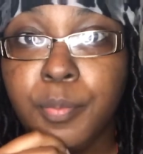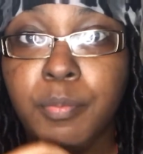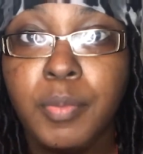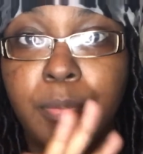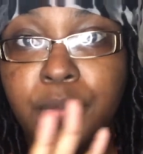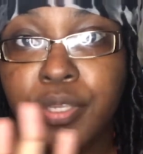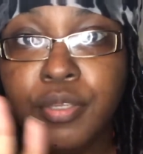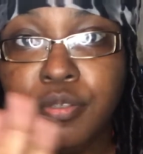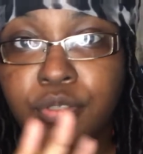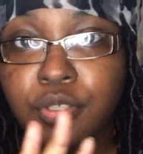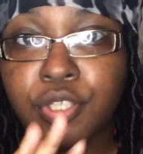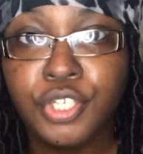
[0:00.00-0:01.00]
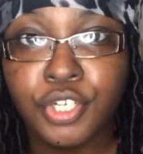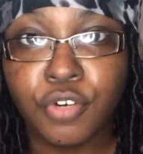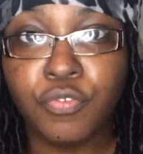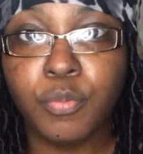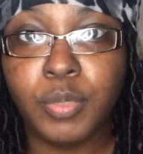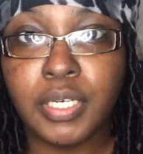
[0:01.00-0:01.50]
But be
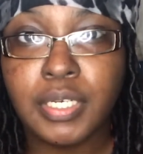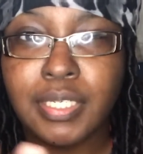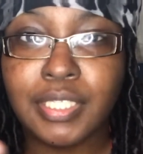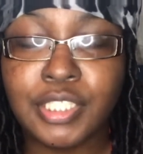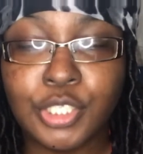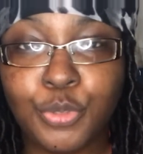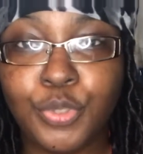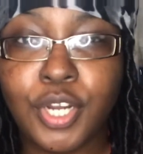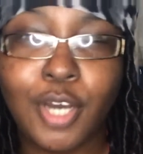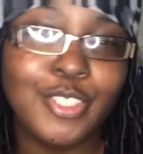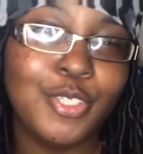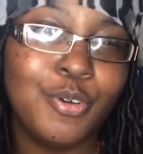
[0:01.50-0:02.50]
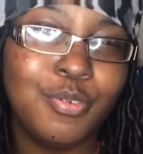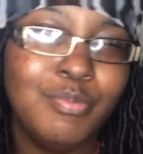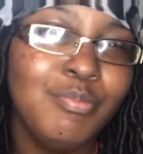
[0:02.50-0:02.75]
careful, because you can also